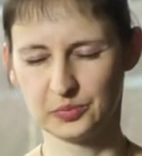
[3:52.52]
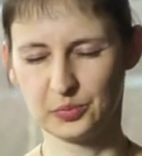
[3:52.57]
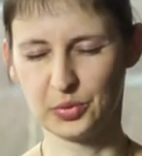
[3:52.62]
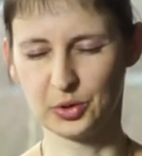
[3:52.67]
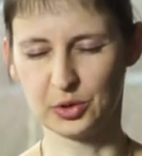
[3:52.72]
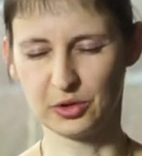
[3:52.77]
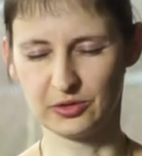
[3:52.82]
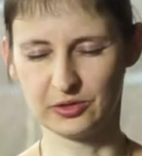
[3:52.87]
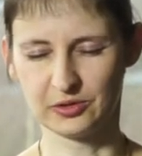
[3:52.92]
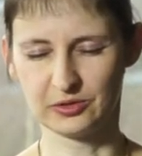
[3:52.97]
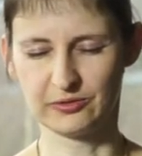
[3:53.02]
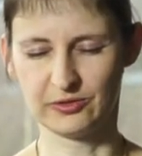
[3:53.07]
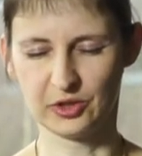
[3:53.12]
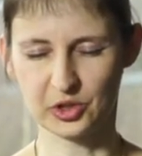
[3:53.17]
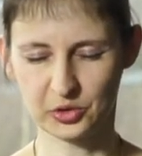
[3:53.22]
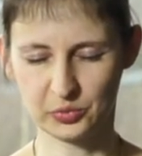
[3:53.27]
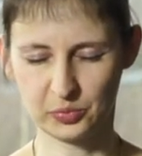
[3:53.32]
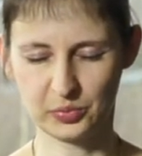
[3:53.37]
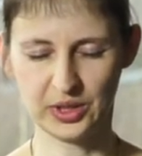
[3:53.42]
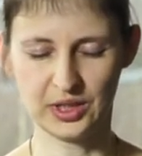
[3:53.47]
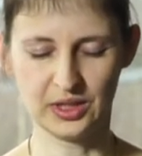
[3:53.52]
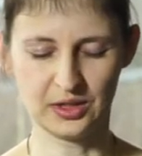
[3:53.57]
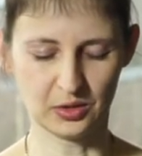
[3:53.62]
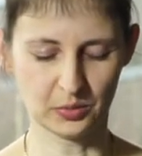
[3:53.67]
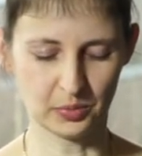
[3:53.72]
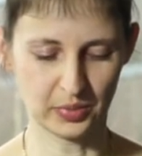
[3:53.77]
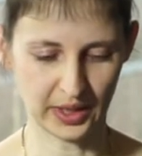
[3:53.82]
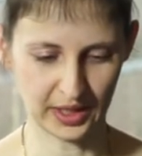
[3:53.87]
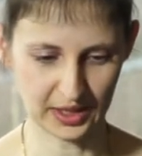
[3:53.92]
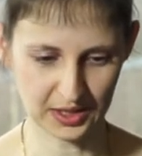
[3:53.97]
watt peak, you
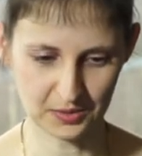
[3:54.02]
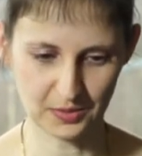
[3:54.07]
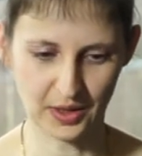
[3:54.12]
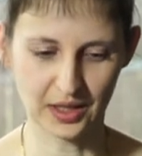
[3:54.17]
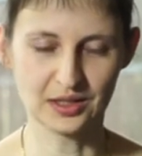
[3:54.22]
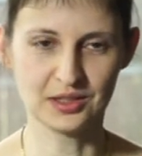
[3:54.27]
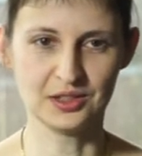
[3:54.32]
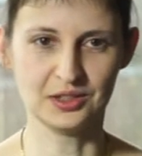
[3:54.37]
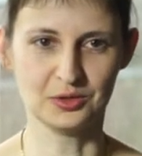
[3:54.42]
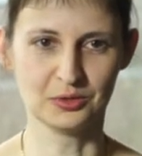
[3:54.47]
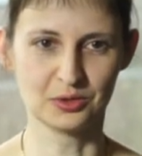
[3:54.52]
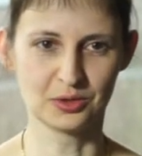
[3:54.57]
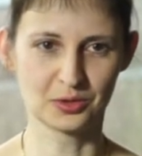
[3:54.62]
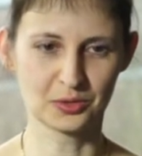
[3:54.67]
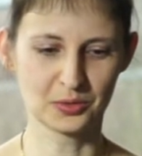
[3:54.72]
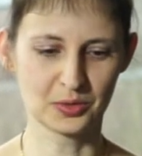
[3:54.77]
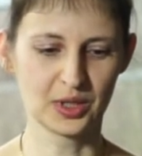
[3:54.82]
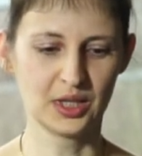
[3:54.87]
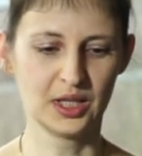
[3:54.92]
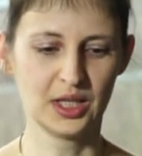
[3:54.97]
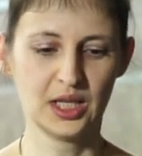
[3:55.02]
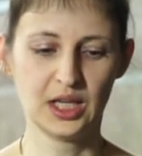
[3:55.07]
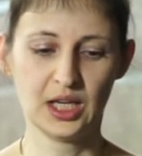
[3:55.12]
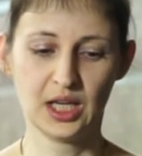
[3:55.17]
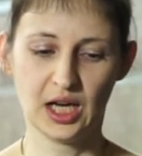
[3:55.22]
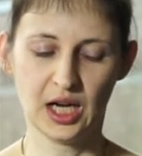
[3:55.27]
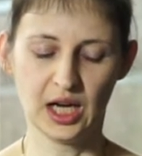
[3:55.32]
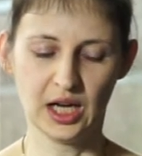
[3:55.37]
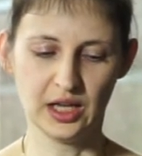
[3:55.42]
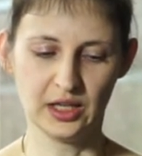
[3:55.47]
pay 20 euro,
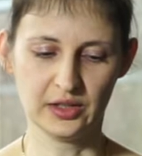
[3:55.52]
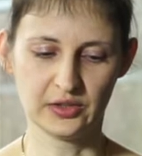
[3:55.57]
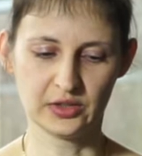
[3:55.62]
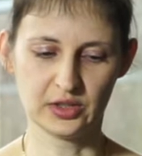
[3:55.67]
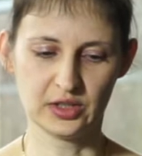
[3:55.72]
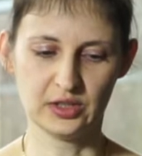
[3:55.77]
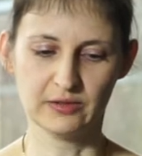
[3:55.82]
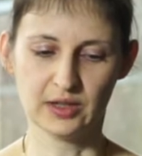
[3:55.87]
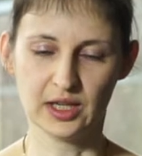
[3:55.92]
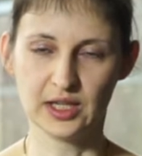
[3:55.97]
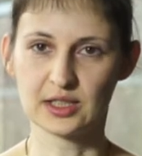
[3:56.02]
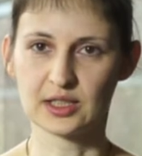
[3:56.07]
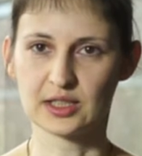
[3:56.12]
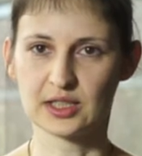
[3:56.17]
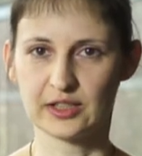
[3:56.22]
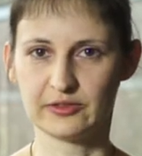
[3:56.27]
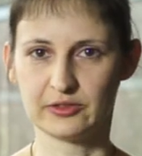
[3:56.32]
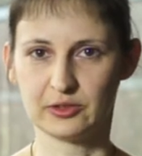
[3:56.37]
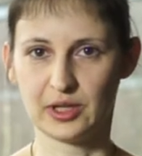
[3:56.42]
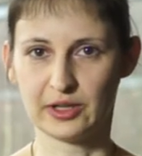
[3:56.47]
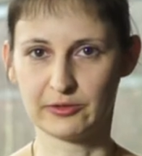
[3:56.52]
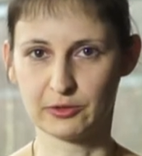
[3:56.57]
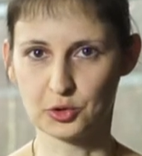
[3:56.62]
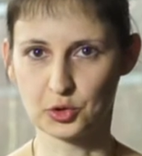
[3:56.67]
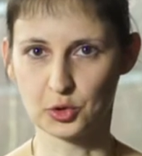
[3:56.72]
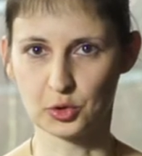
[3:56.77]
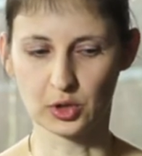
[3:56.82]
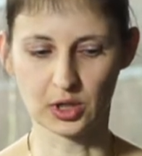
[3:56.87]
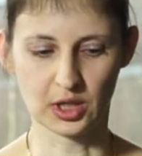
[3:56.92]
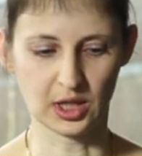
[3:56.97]
and the devices have a rather
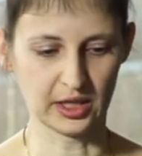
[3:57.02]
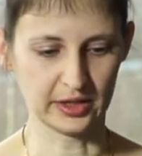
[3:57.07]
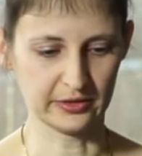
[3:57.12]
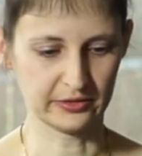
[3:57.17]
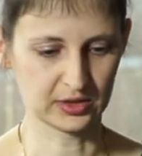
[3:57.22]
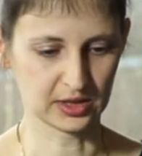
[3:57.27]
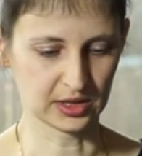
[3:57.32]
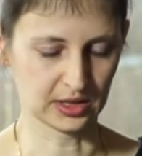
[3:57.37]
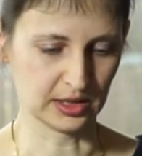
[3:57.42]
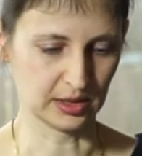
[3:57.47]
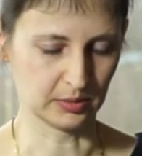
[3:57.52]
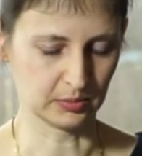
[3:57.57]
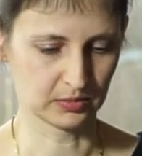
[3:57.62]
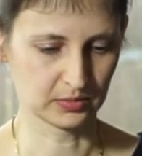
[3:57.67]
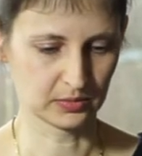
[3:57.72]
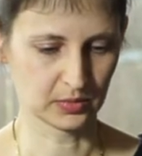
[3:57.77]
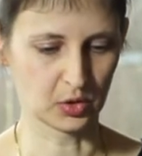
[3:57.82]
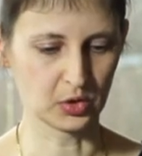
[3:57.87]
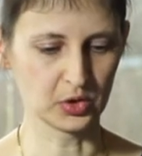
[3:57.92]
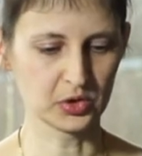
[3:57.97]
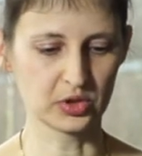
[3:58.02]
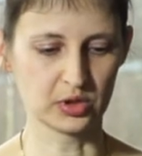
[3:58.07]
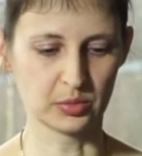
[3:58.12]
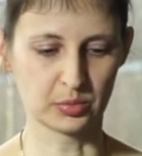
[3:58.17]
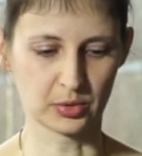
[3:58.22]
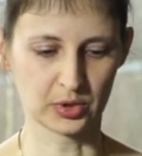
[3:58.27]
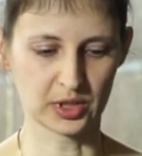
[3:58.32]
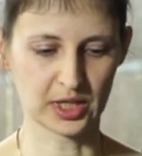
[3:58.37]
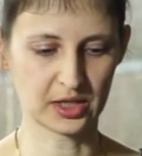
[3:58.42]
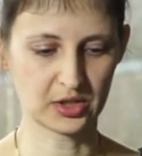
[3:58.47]
short lifetime. Also, the
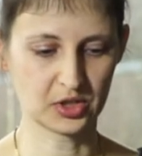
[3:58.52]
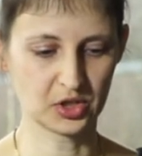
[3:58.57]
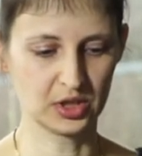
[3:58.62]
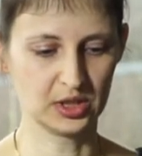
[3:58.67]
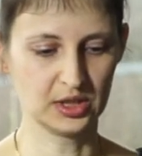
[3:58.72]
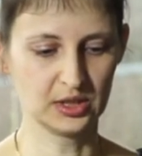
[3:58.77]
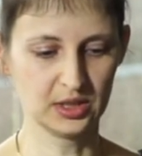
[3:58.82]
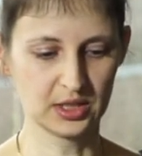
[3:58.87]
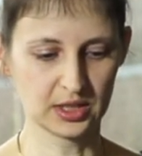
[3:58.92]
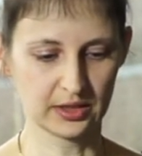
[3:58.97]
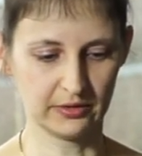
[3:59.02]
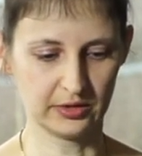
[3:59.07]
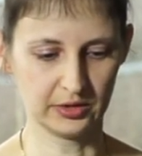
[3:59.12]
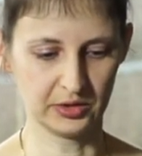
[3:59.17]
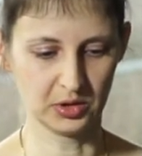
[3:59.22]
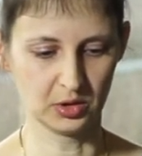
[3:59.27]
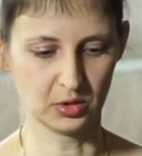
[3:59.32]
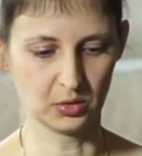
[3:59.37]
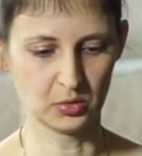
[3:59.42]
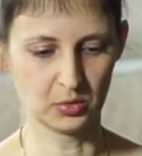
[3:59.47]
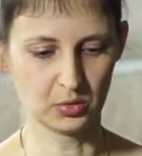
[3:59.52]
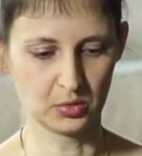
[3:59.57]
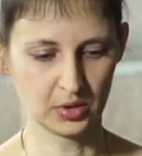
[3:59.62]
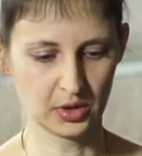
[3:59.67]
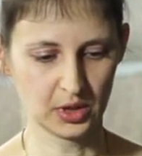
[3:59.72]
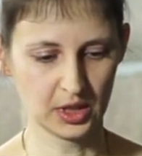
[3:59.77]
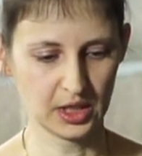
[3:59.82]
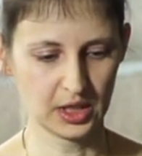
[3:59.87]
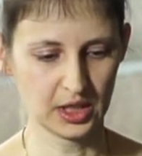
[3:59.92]
production yields are very low,